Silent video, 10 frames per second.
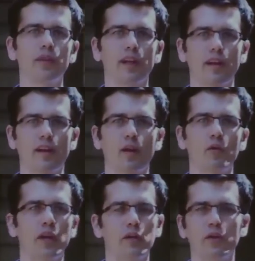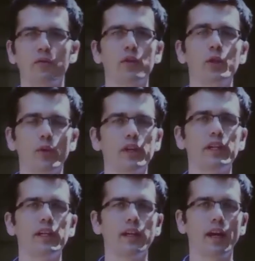there are around like
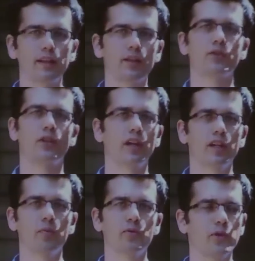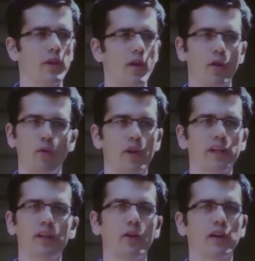15-20 other startups
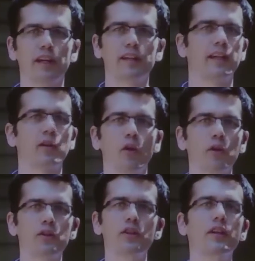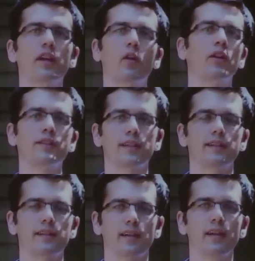working on like technology and all
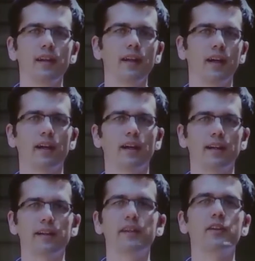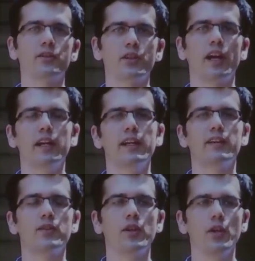such other interesting
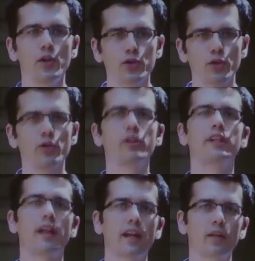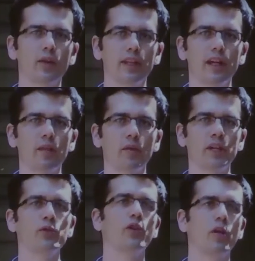ideas. So you interact with them and
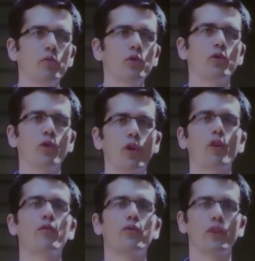you come to know a lot of